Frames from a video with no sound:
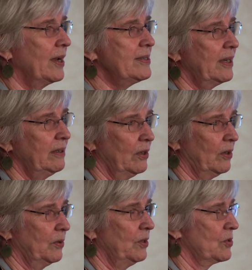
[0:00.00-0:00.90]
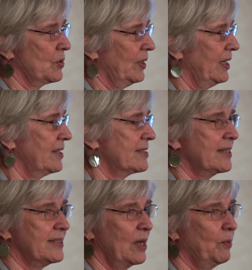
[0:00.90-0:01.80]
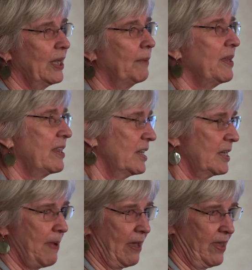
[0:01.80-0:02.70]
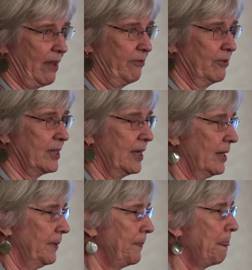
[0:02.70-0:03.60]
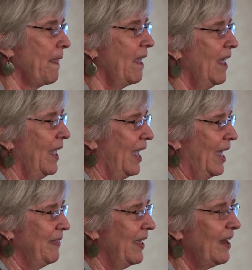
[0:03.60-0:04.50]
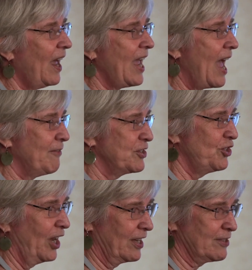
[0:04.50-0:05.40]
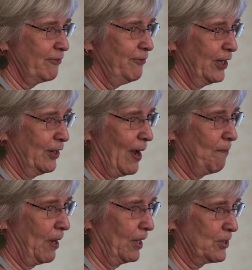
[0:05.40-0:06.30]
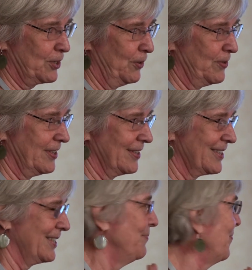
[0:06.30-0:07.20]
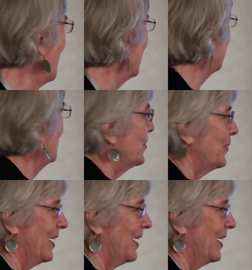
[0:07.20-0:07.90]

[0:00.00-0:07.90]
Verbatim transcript: I say no usually is to say, well, let me think about that for a day, and then I have a chance to figure out my excuses. So.